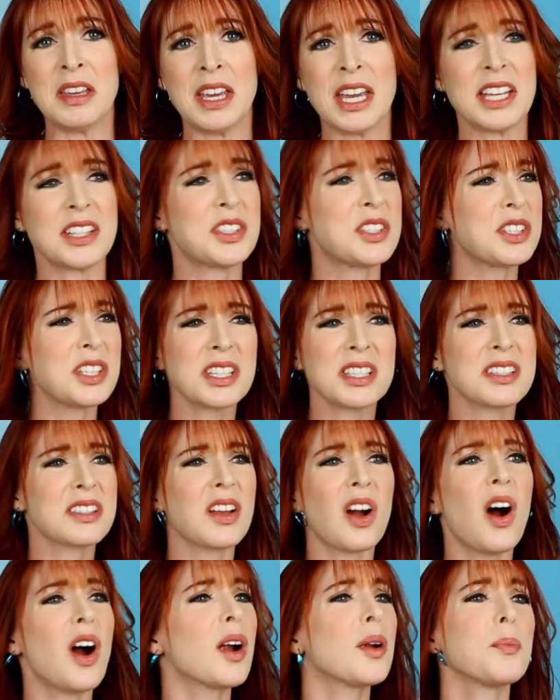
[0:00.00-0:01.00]
It's
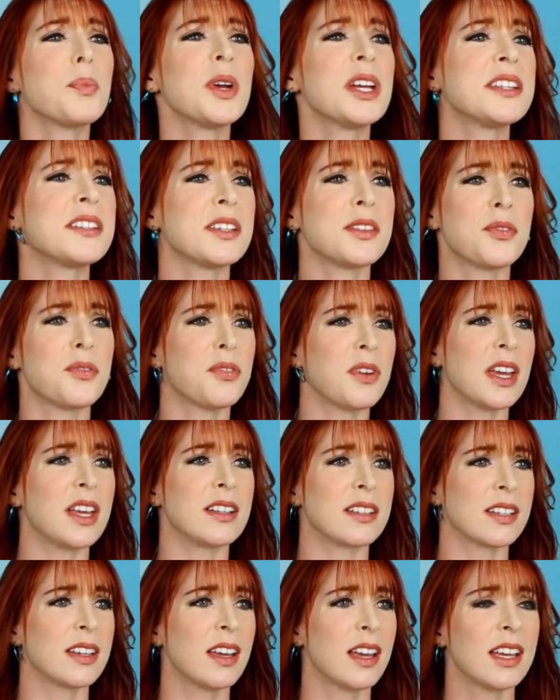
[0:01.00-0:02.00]
just armpits and
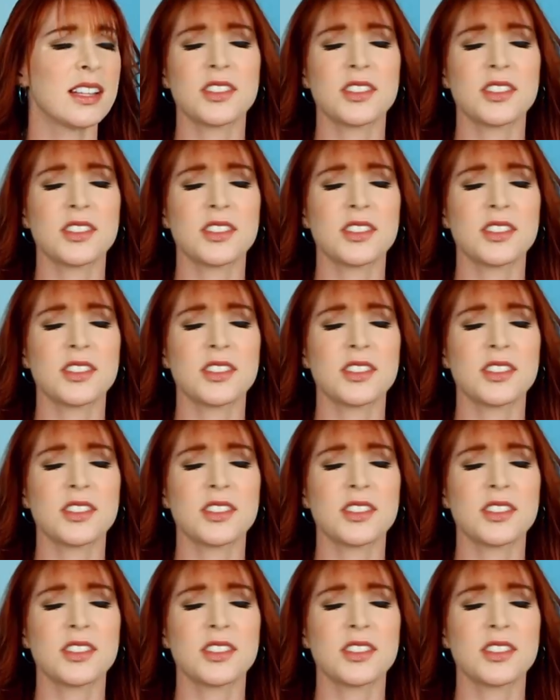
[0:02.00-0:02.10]
feet.